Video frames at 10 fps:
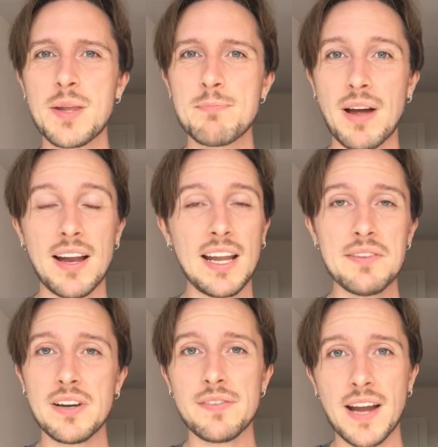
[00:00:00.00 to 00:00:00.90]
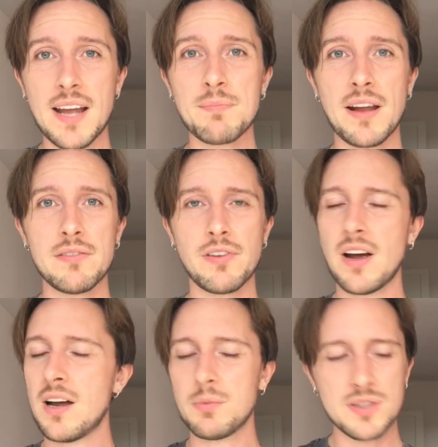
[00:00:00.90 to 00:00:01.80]
But even if I had paid for it,
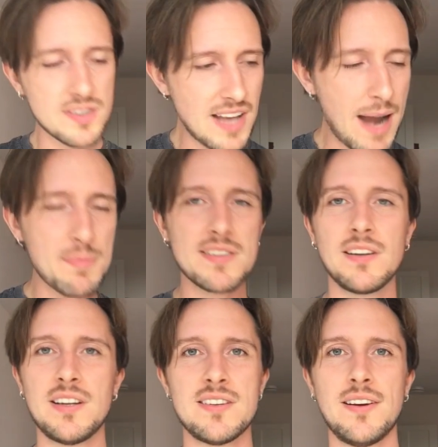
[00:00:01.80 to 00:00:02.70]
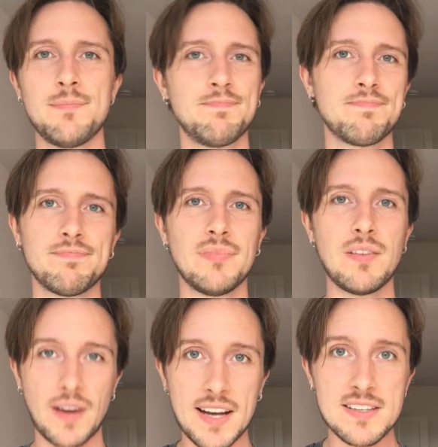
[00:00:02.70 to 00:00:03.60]
I would absolutely do it.
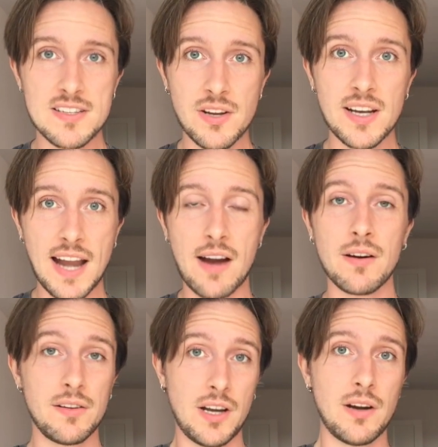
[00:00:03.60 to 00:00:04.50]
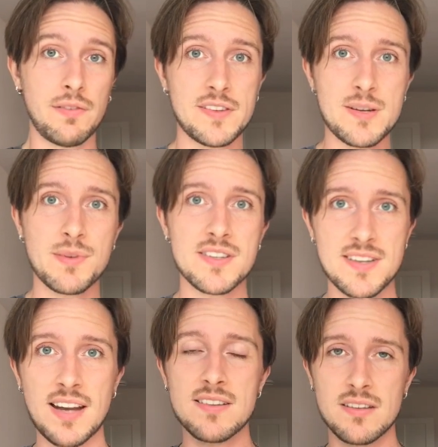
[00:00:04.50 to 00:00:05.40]
If I had to do it now, you know, someone
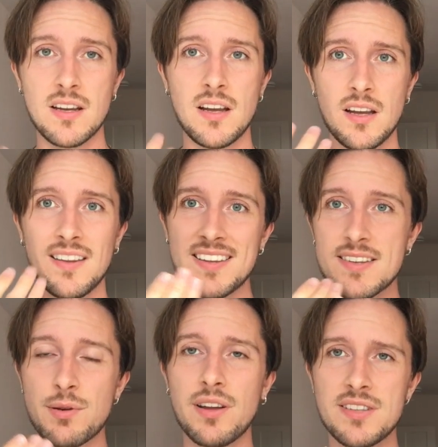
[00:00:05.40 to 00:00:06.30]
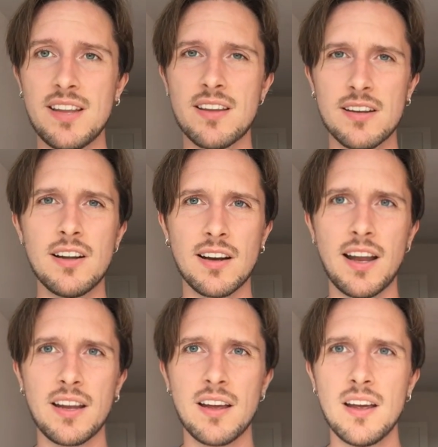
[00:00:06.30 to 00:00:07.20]
said, this is what your teeth can look
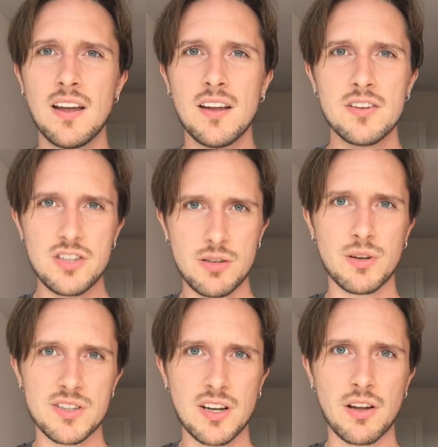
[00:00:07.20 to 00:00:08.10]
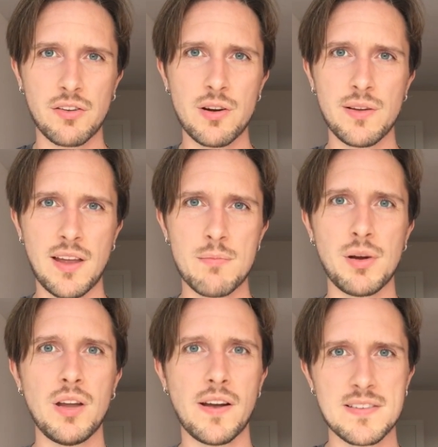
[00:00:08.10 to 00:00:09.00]
like, do you want to go through with it?
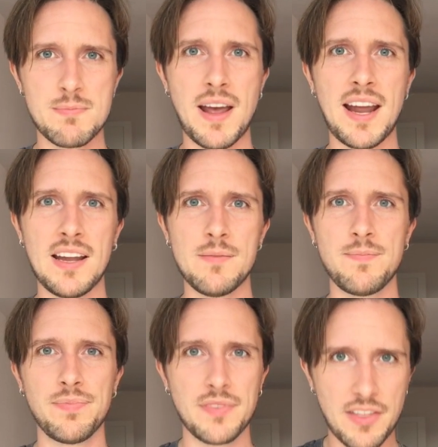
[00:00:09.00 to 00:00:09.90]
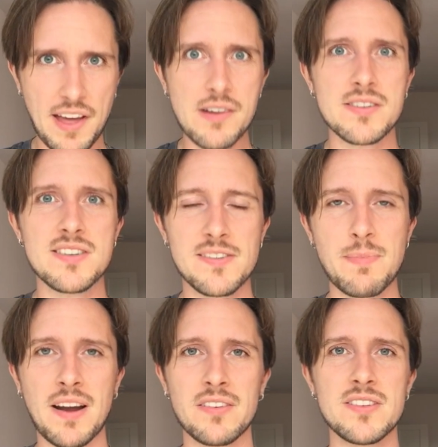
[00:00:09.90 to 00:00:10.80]
But you had to pay the thousands of
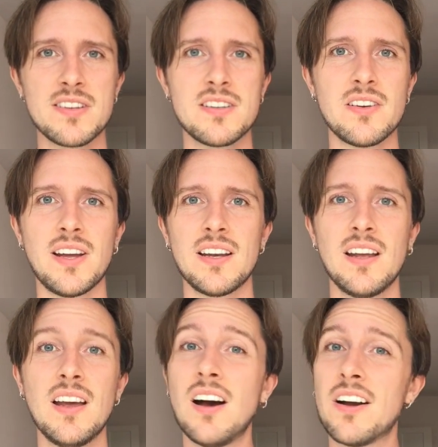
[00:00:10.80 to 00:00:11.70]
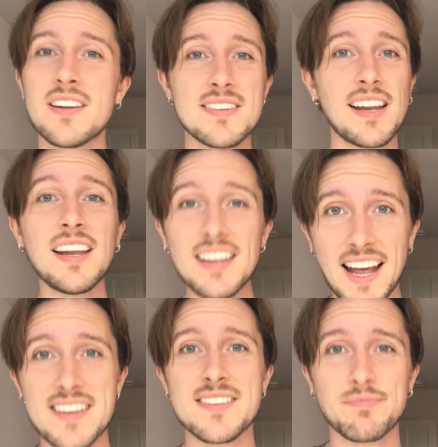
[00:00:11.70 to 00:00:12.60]
pounds to do it. Honestly,
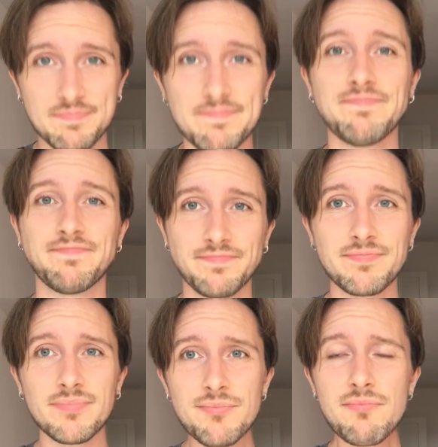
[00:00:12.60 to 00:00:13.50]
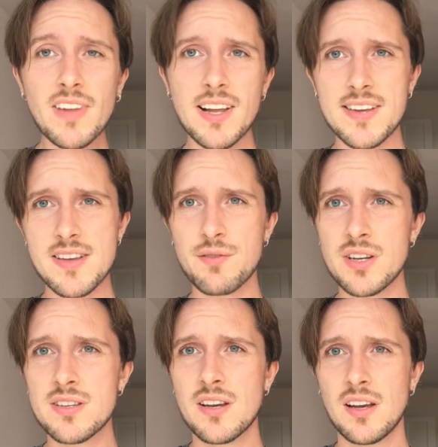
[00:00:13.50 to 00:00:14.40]
yes. Yes, I
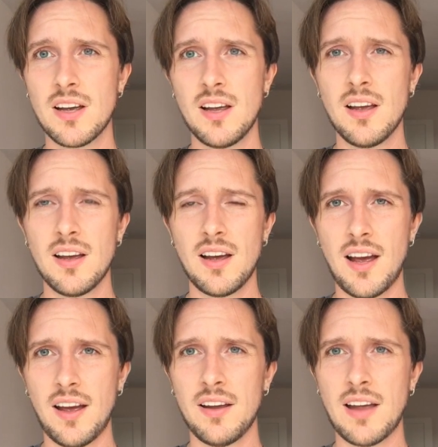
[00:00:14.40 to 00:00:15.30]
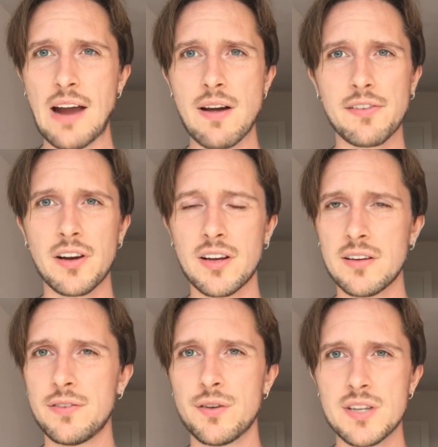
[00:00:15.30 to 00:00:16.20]
would. However I could
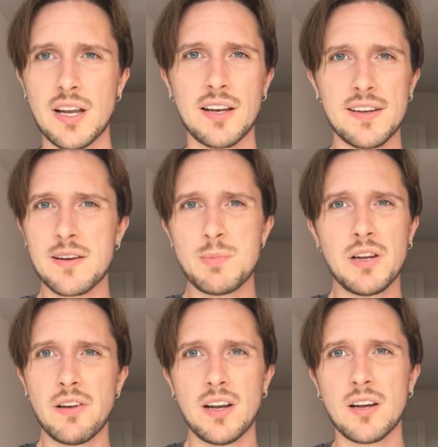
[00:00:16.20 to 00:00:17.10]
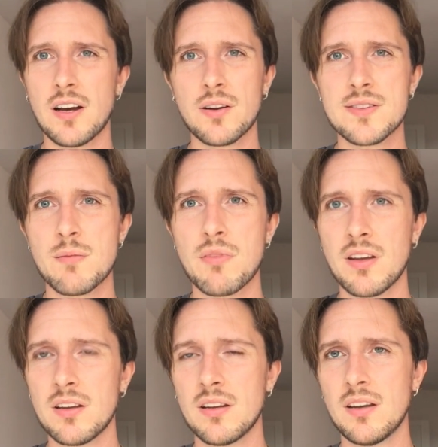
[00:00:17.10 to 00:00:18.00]
afford it. It had to be credit card or
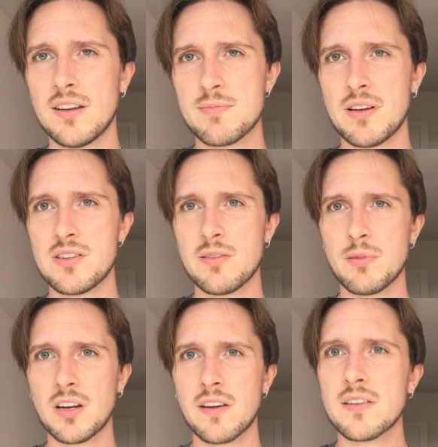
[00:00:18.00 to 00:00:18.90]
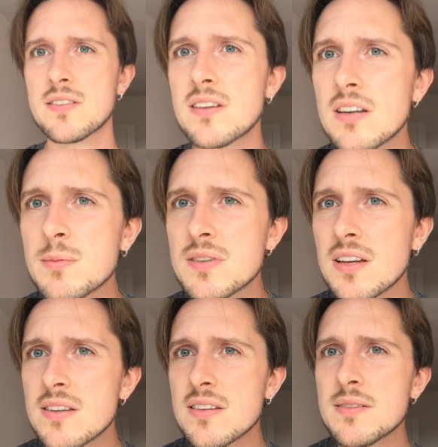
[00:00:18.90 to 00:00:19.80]
something, especially with my current
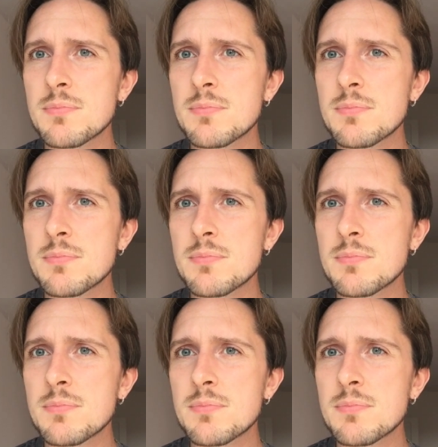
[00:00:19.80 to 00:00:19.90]
circumstances.